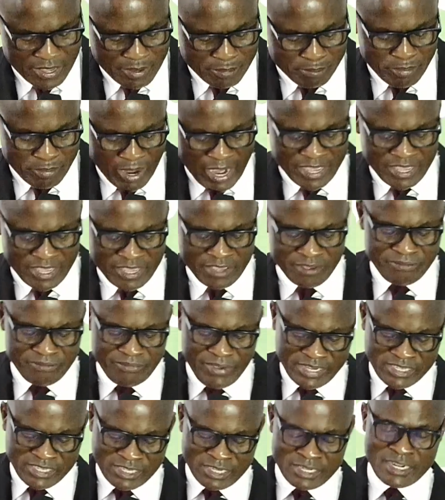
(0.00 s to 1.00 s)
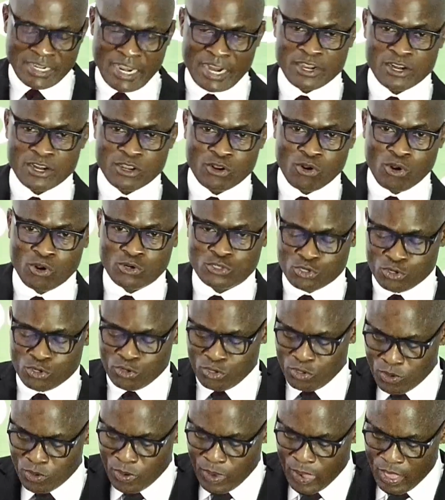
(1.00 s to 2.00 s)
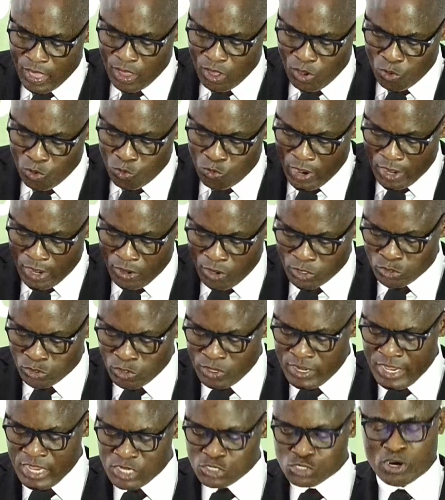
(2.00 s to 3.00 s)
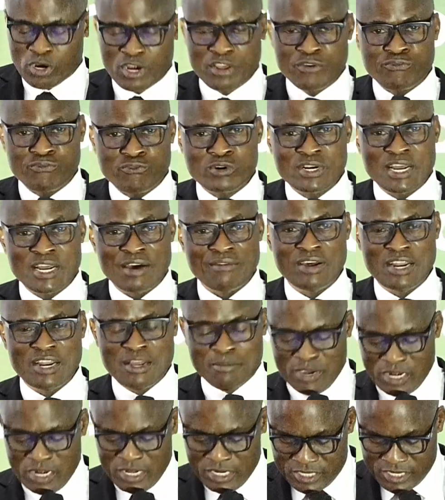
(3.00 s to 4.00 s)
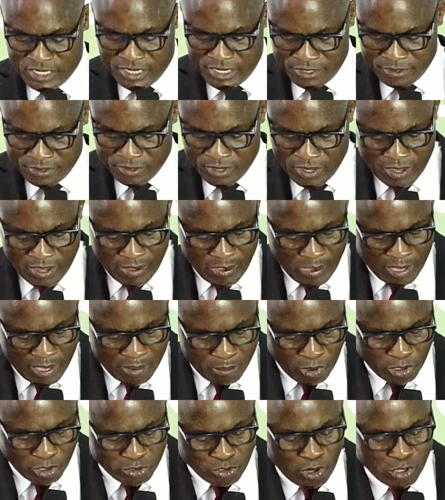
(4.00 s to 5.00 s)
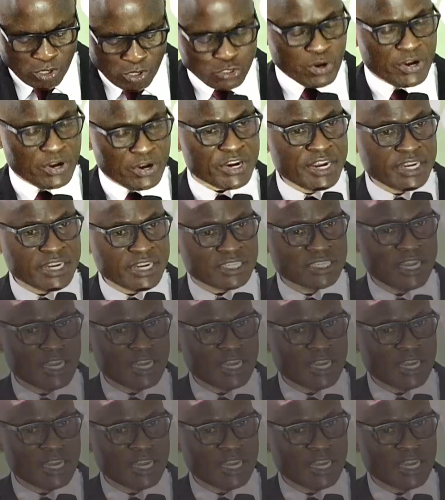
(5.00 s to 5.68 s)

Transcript: By investing in agriculture, we are not only ensuring food availability, but also creating